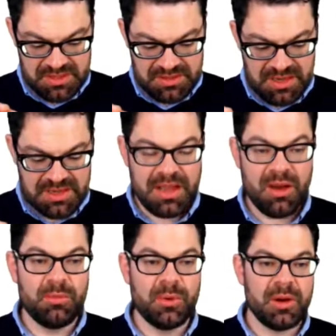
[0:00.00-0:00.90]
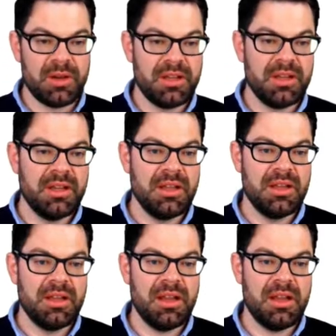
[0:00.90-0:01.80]
they now work
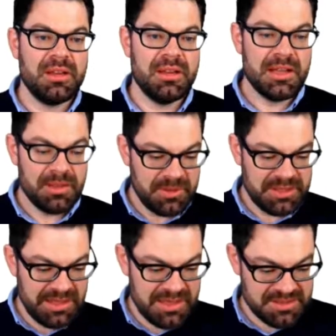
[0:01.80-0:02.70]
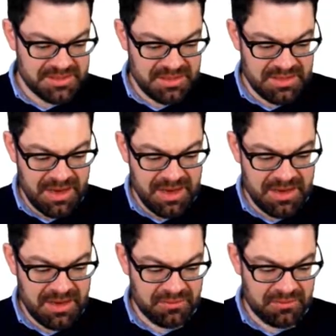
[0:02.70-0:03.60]
a little bit less than
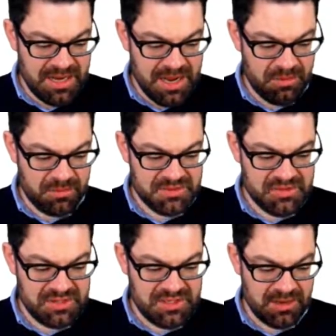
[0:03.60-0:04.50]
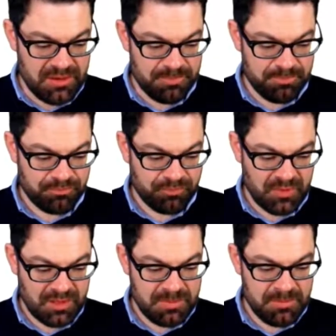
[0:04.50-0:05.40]
900 hours a year.
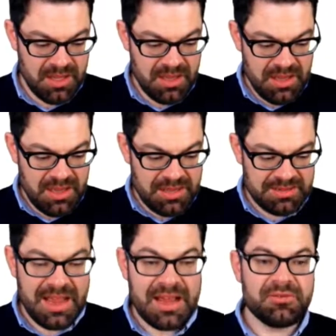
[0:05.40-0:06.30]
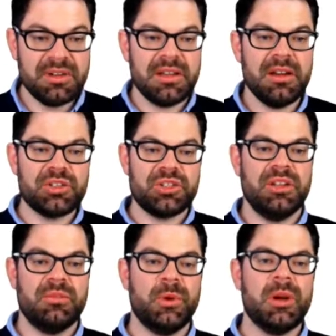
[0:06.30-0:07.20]
Right? And that reduction
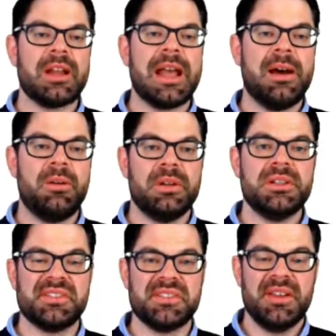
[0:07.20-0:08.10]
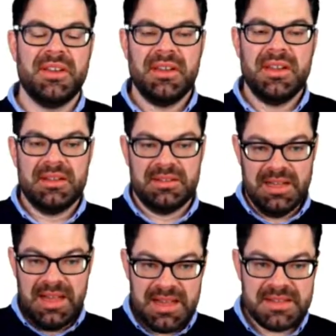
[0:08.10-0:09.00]
in work hours
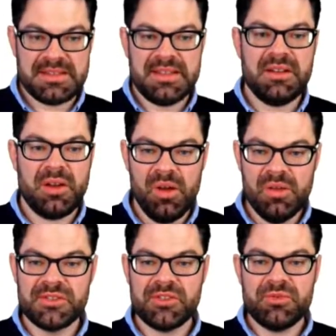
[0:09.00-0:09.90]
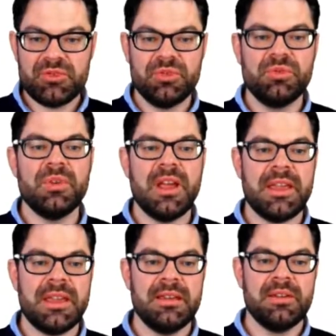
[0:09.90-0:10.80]
leads then also to
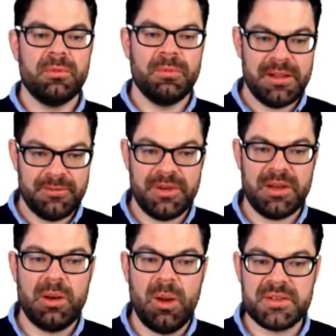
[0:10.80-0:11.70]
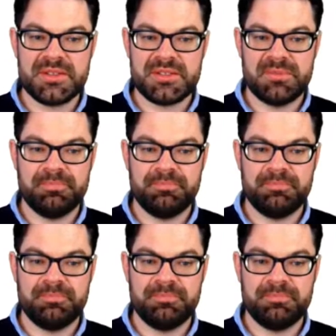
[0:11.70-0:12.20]
a welfare loss.